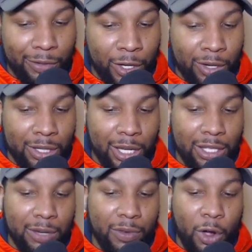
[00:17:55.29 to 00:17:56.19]
Very
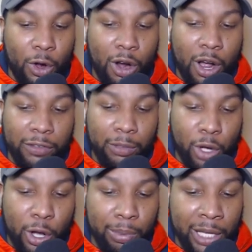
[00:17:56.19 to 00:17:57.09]
decisive on or off the
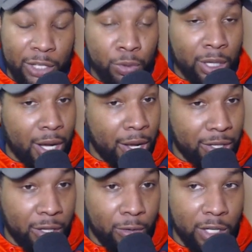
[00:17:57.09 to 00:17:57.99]
ball, plays with a
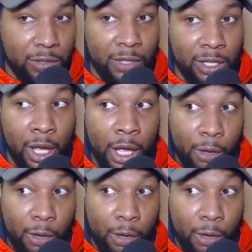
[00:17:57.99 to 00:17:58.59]
constant aggressiveness.